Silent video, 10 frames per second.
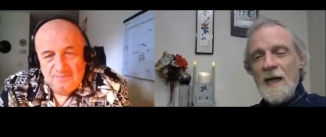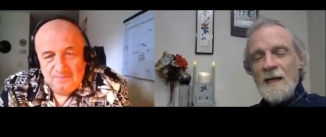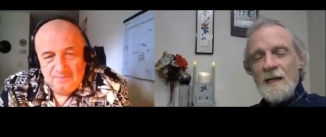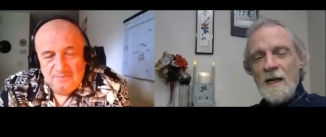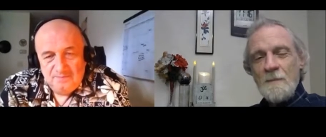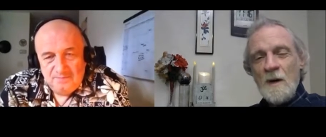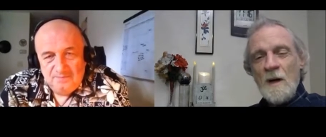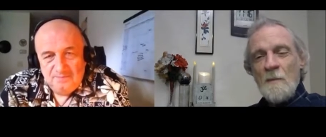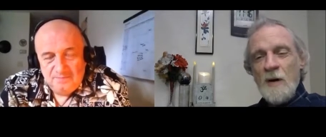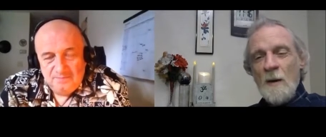Speaker 1: that. And I
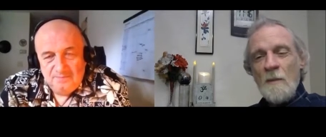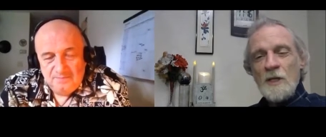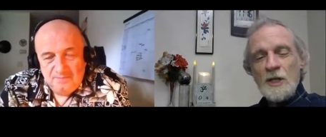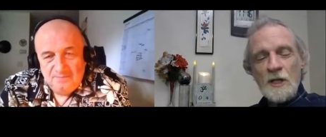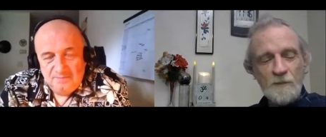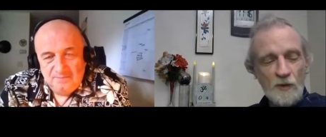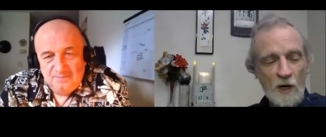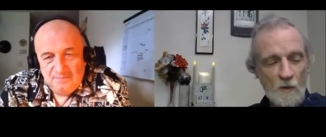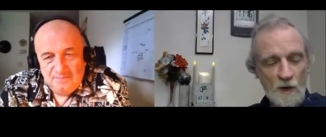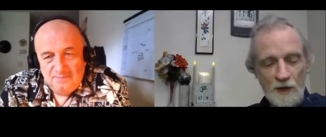probably should have
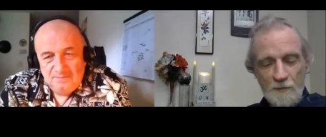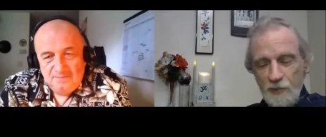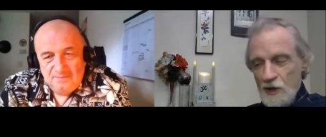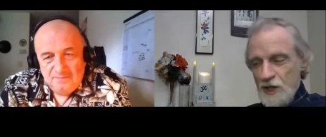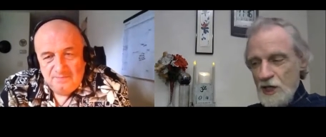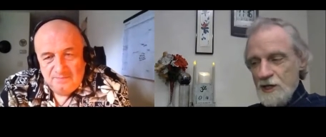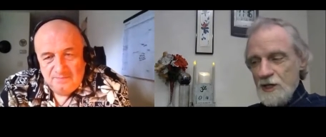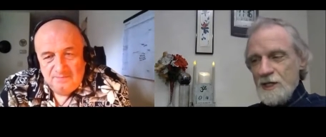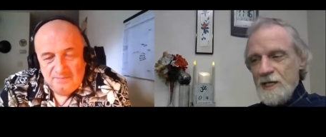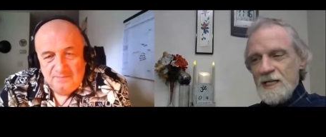brought one of the books here to
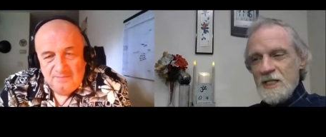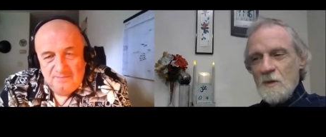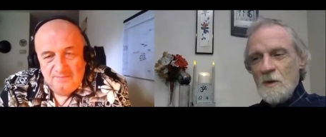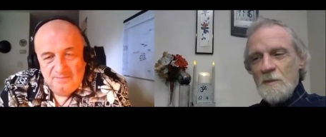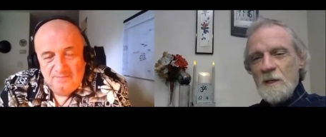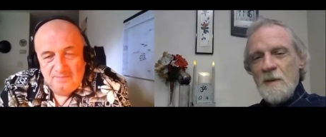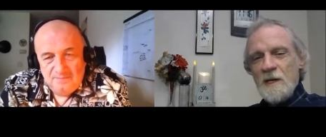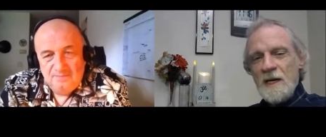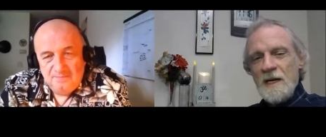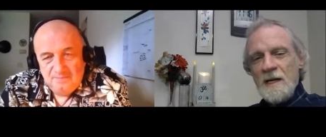the desk with me,
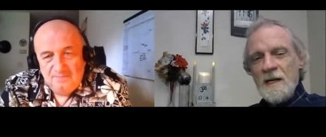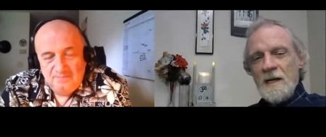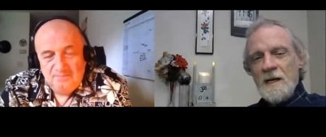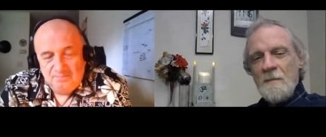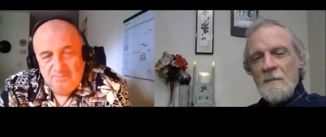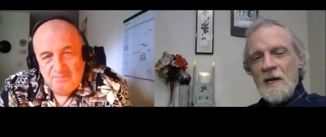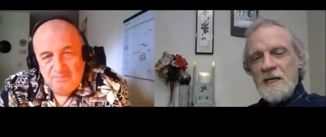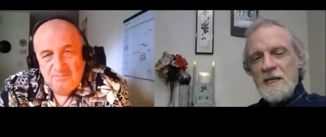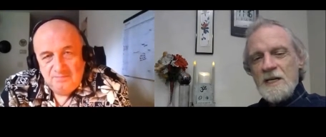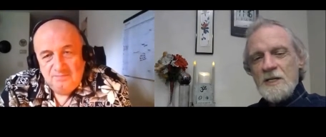but I, but I
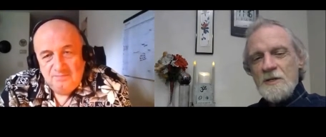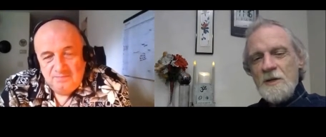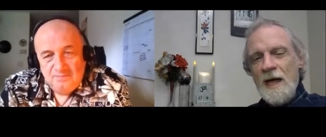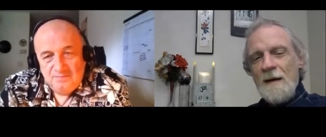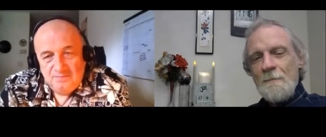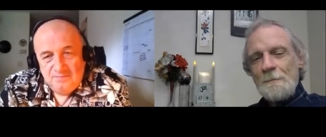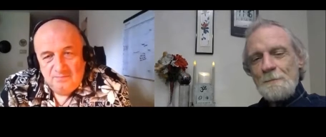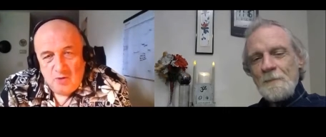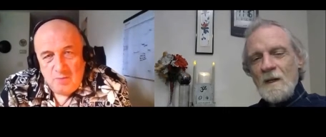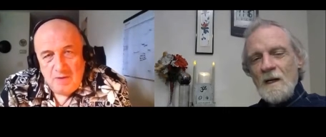didn't do that.
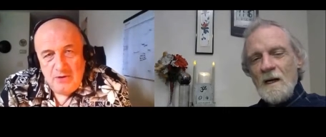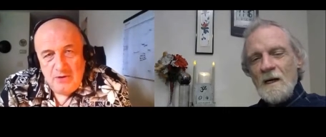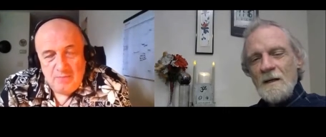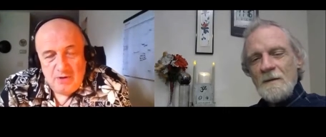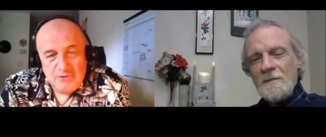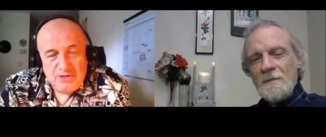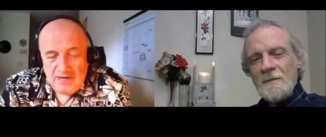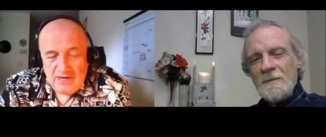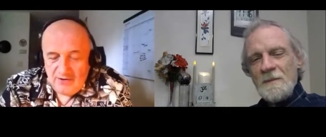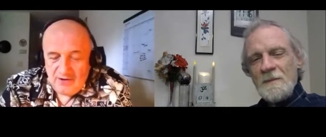Well,
Speaker 2: maybe you can post it
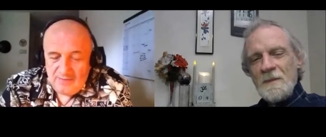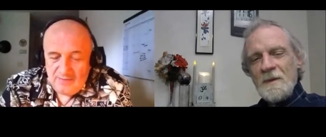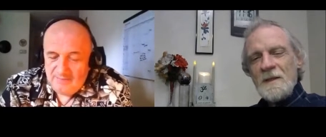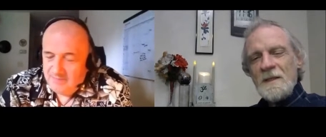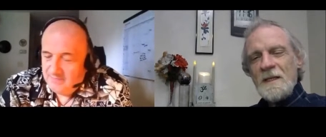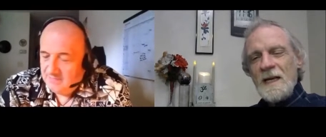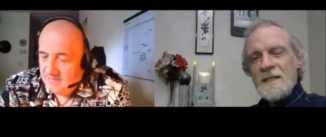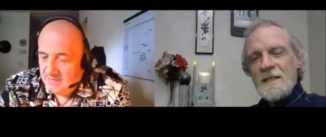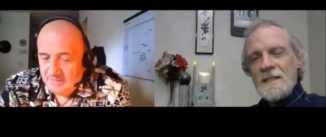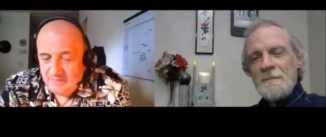later on.
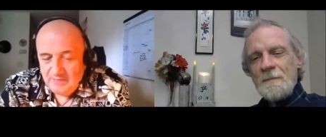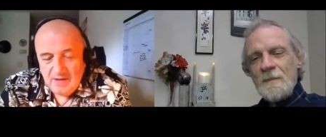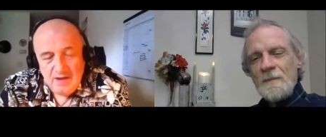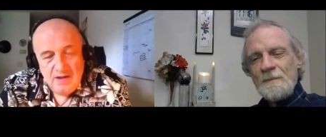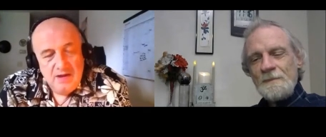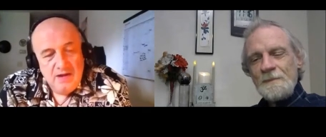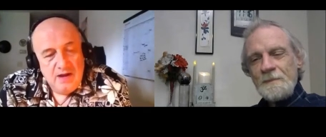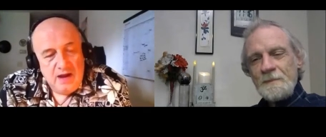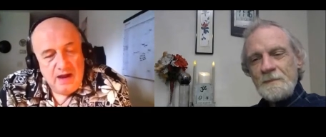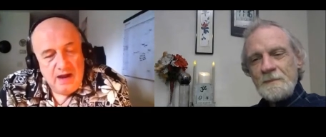Yes.
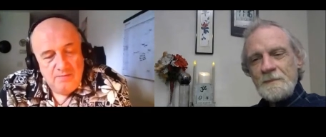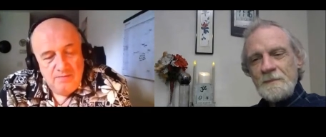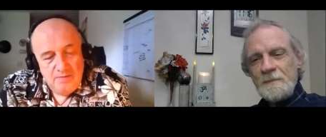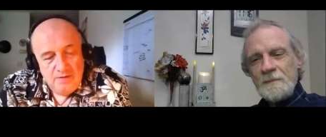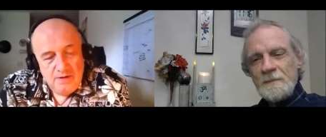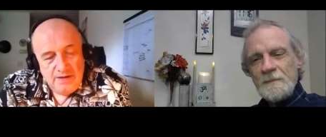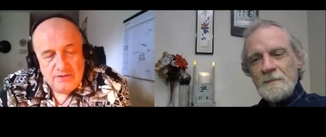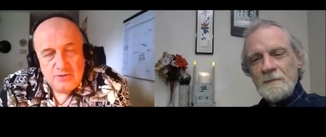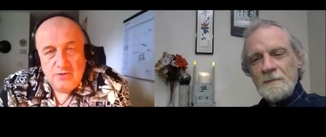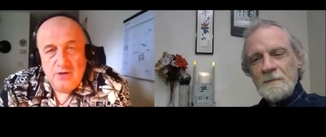Um, that's
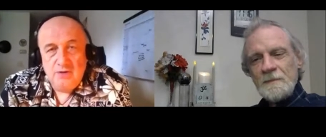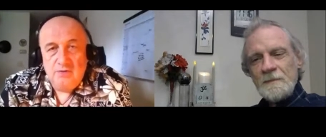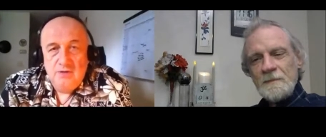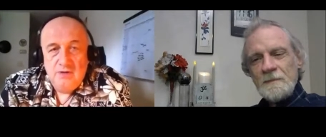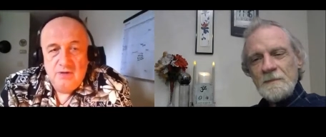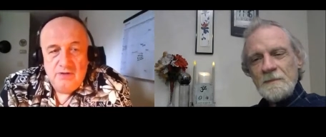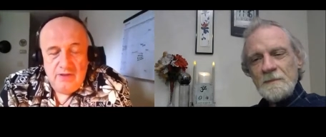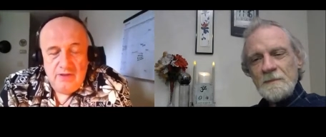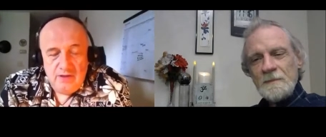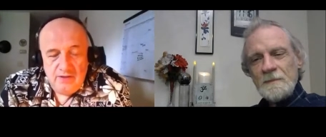true
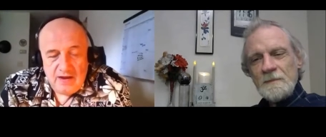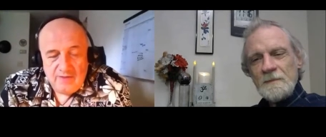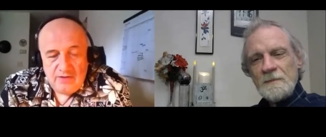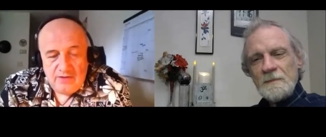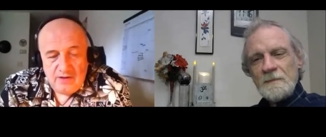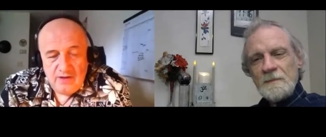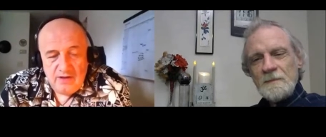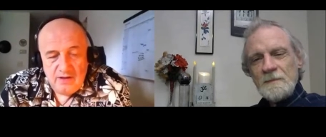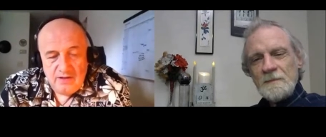the, everything,